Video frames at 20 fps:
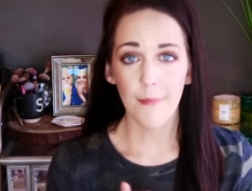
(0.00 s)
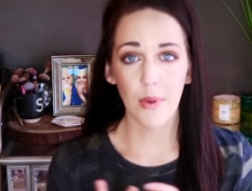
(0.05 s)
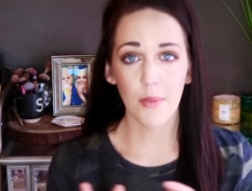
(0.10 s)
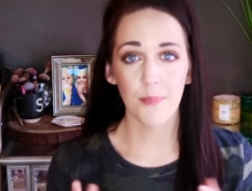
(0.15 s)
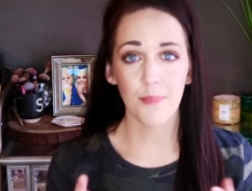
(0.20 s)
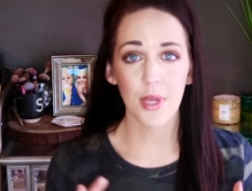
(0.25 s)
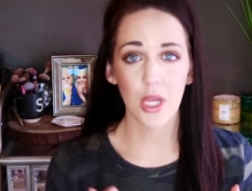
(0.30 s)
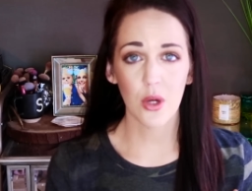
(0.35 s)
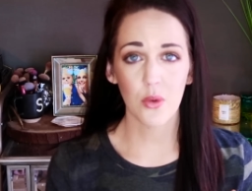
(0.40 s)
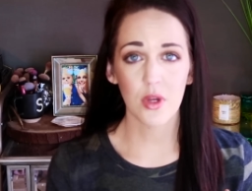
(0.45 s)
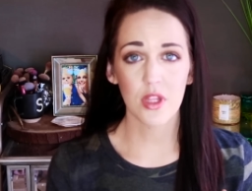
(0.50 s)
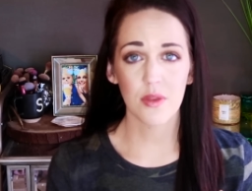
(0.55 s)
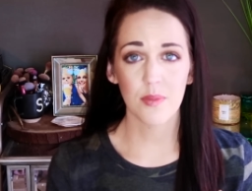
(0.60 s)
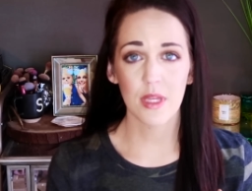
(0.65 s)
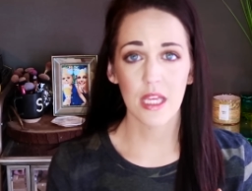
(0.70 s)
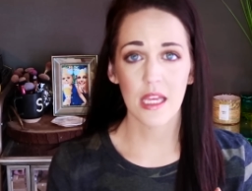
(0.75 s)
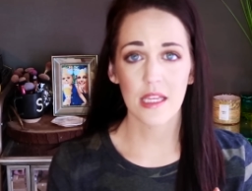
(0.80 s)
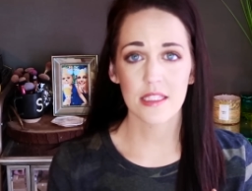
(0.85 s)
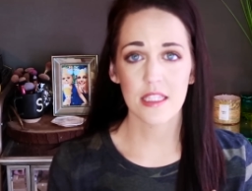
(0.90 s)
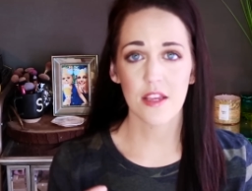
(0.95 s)
But bear with
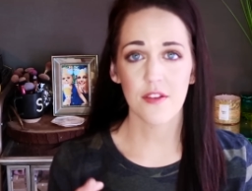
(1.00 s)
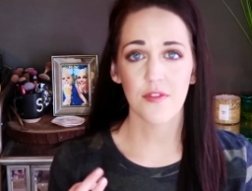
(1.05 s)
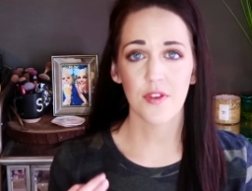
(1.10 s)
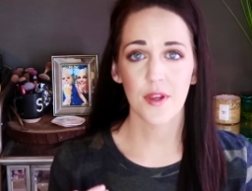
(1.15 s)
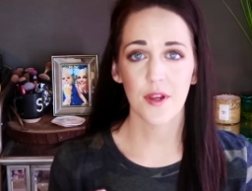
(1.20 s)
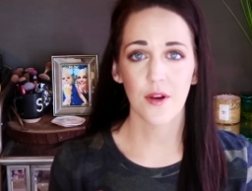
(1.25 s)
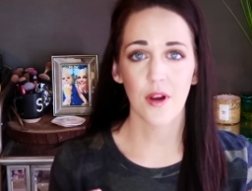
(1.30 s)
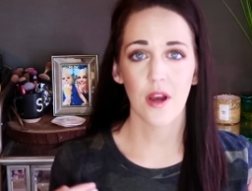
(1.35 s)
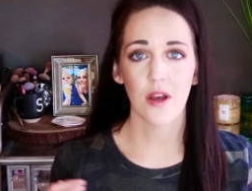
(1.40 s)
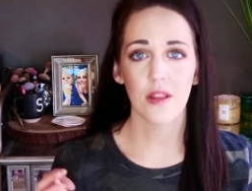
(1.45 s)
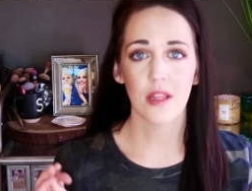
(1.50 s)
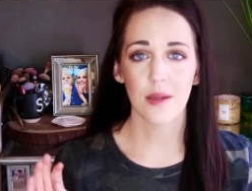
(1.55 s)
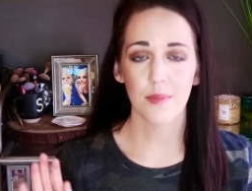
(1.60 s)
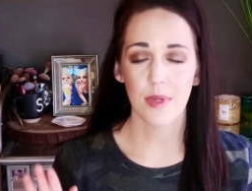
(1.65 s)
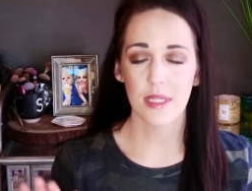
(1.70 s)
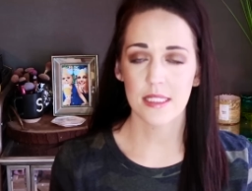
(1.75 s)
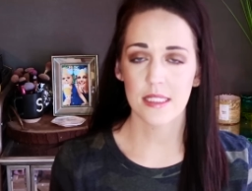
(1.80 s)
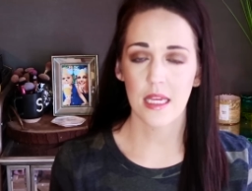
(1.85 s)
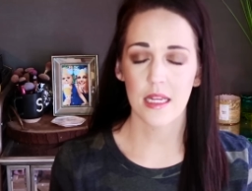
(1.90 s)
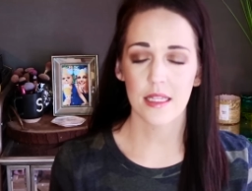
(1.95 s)
me as I figure out like
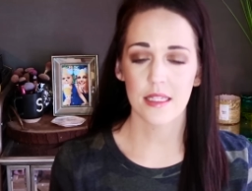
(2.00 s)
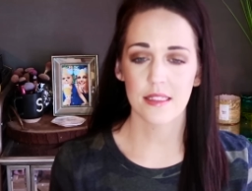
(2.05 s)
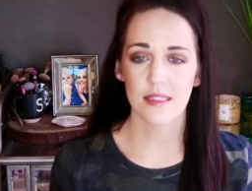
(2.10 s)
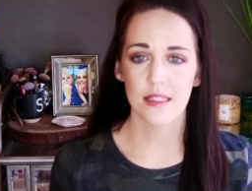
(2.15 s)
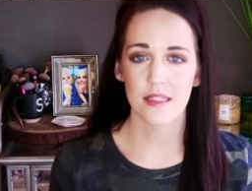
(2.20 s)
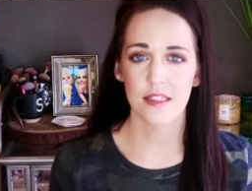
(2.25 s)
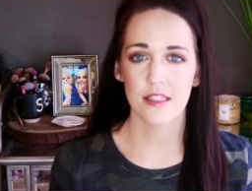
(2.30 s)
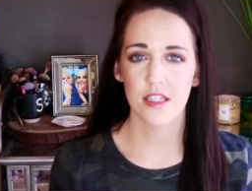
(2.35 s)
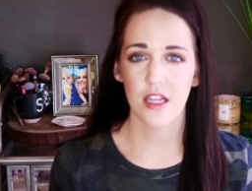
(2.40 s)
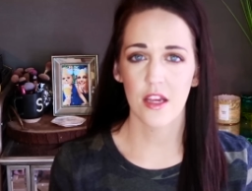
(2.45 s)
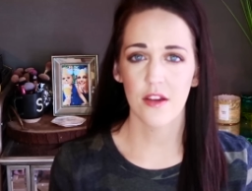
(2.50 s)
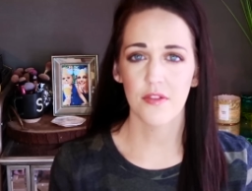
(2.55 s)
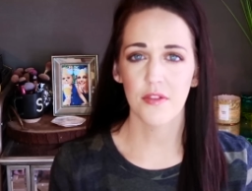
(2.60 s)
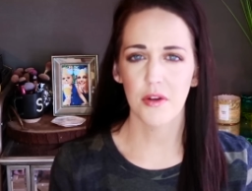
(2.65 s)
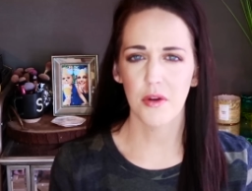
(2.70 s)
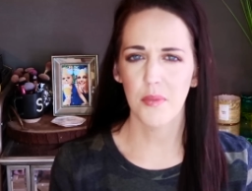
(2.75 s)
my settings and stuff.